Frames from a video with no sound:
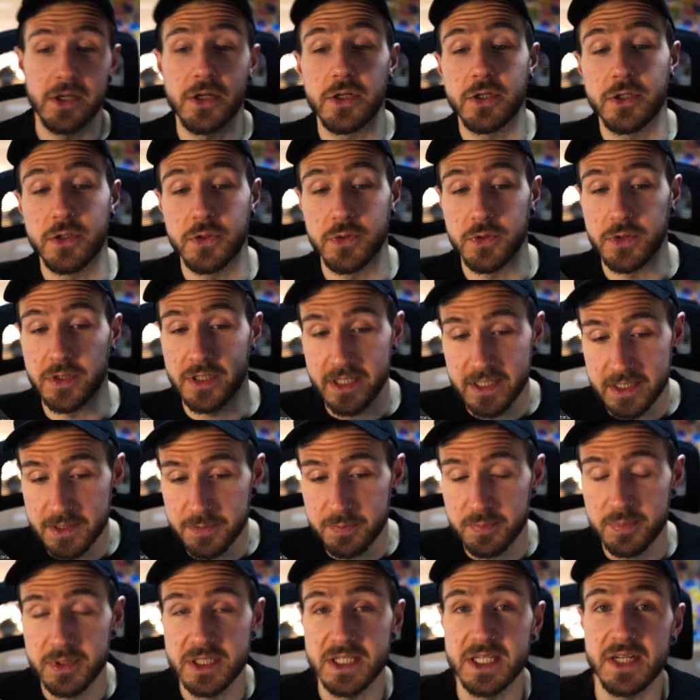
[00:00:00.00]
to this
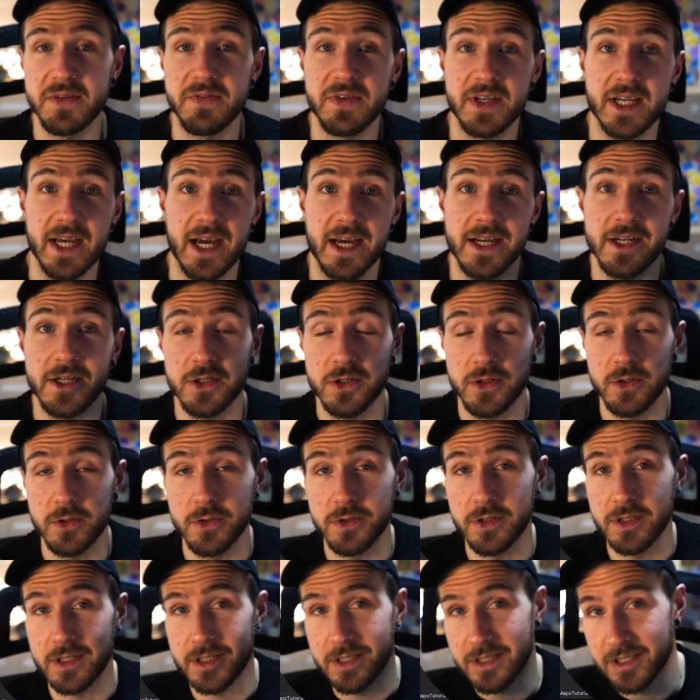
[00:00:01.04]
specific
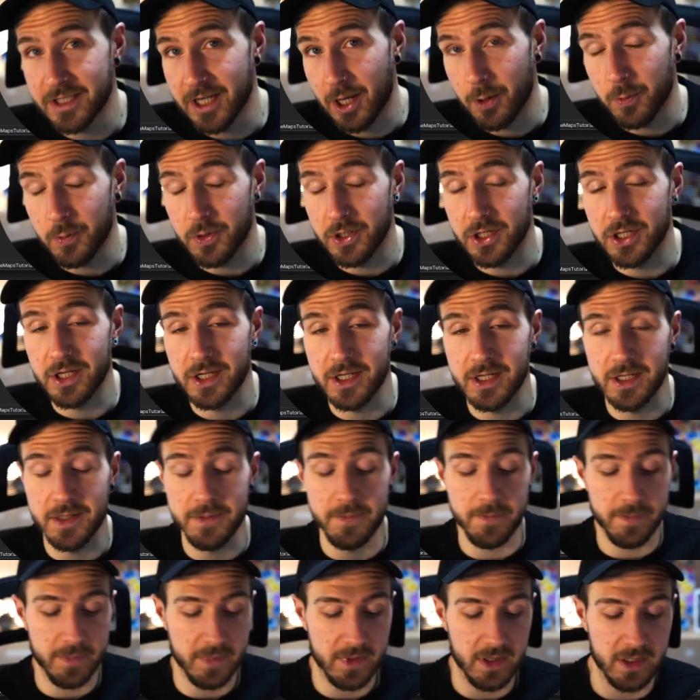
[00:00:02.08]
icon down in the
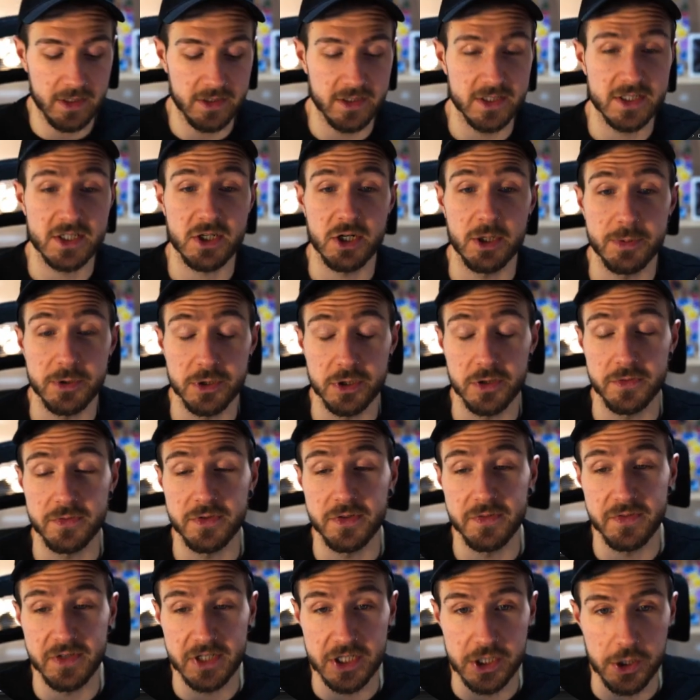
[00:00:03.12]
description of the
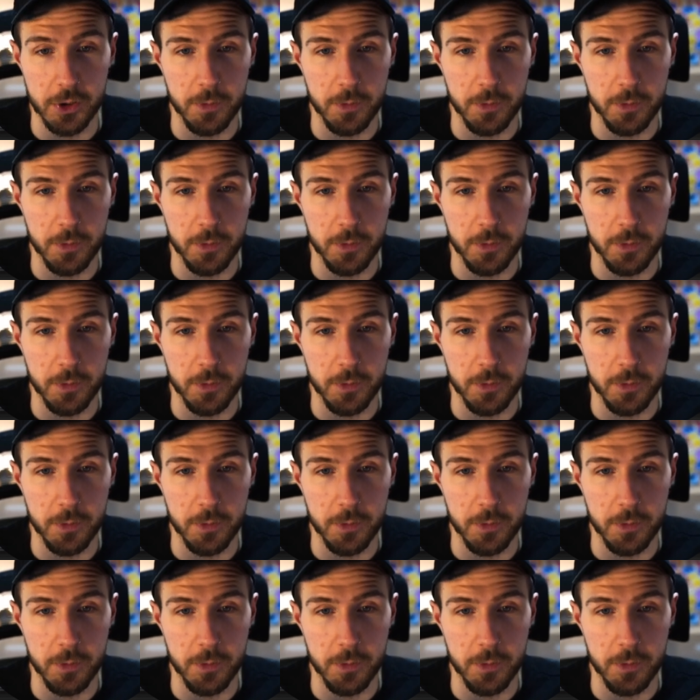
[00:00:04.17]
video.